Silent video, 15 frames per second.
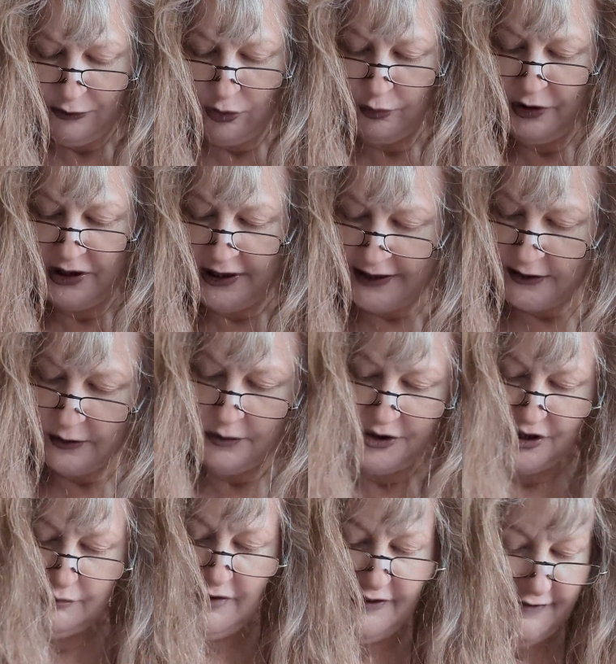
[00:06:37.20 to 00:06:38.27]
It will be like
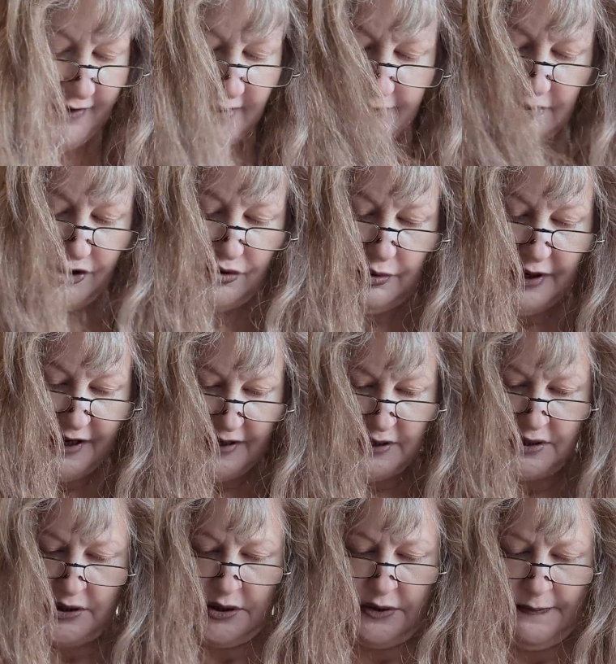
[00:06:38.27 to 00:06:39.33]
losing my father
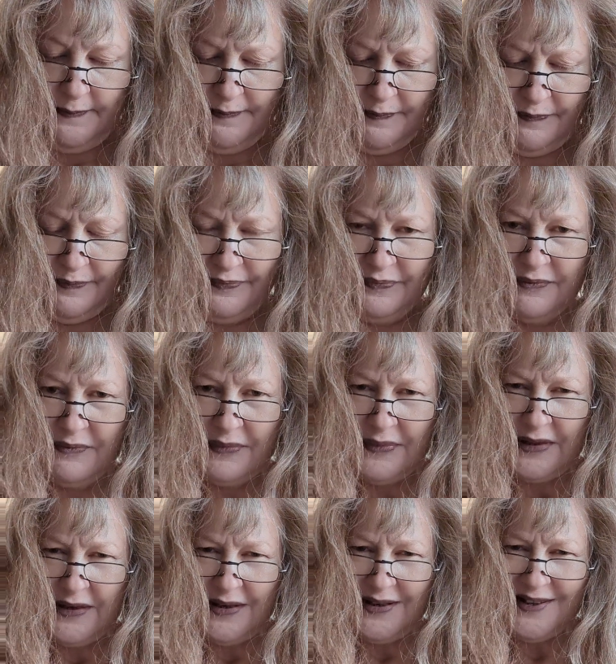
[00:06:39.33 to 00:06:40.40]
twice.
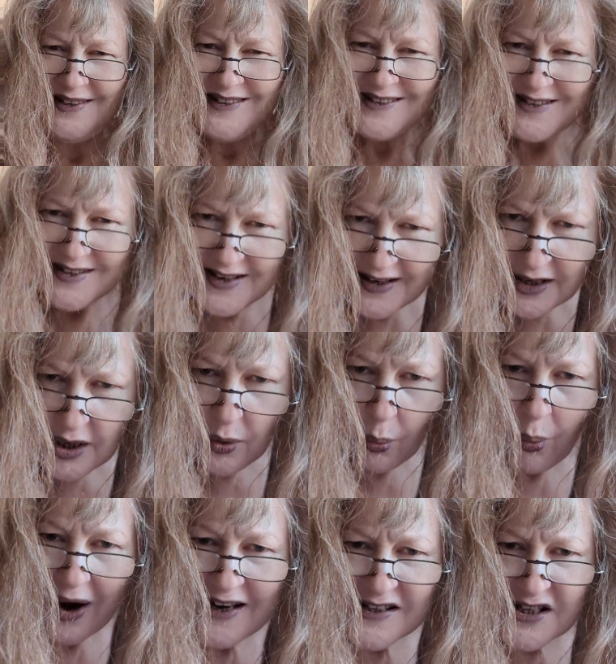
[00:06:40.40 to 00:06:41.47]
Is he sick?
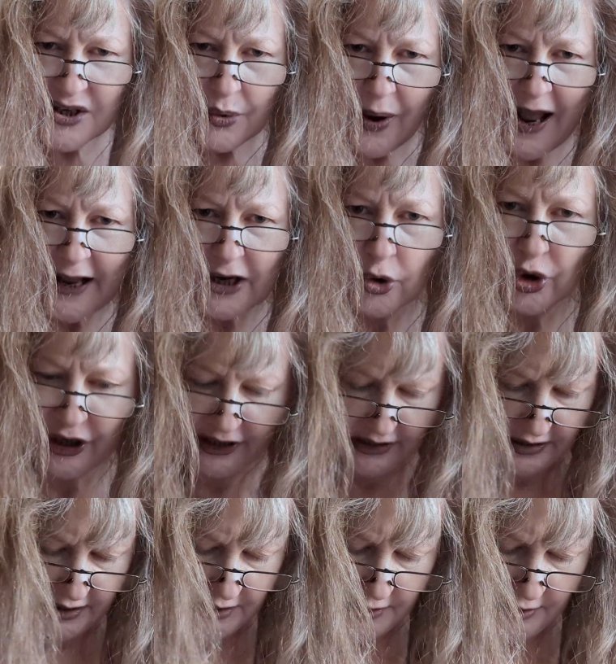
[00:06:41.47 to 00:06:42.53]
Why so angry?